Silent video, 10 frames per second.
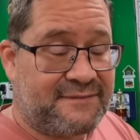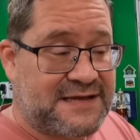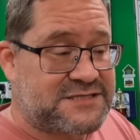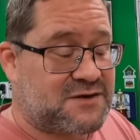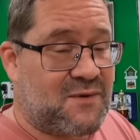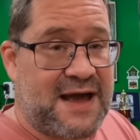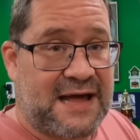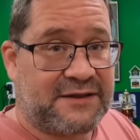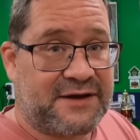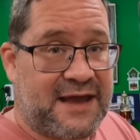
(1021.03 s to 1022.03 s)
That's the way
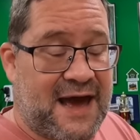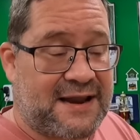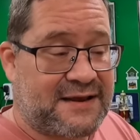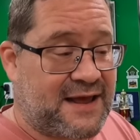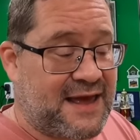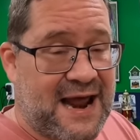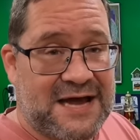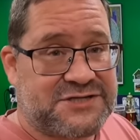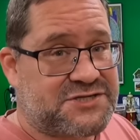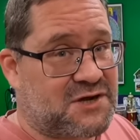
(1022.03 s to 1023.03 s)
I look at it, and
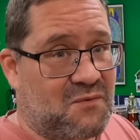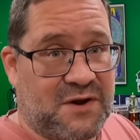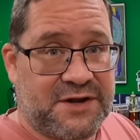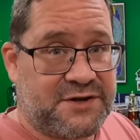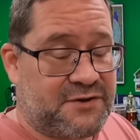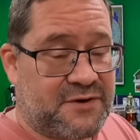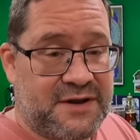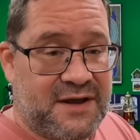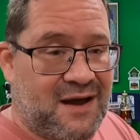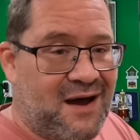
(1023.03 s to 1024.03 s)
I just don't want to do it.